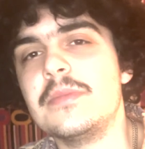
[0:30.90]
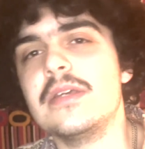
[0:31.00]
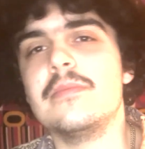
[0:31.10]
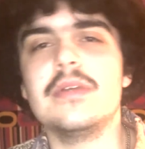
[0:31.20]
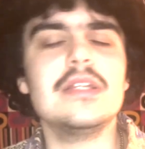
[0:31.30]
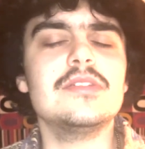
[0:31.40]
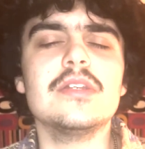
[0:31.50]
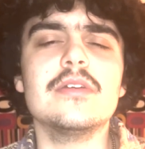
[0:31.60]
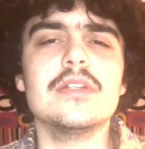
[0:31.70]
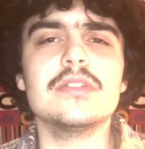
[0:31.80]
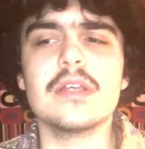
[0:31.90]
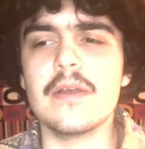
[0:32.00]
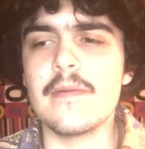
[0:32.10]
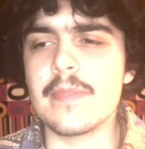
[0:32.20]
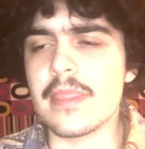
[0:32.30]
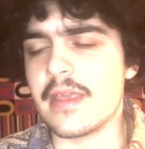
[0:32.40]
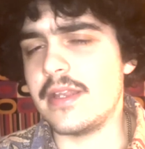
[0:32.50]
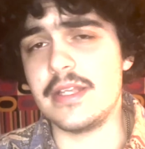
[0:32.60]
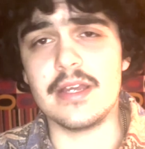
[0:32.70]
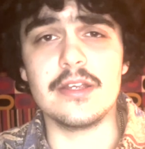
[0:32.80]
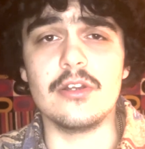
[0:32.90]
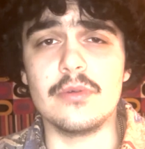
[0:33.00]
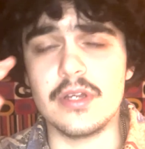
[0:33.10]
mini series, and yet here we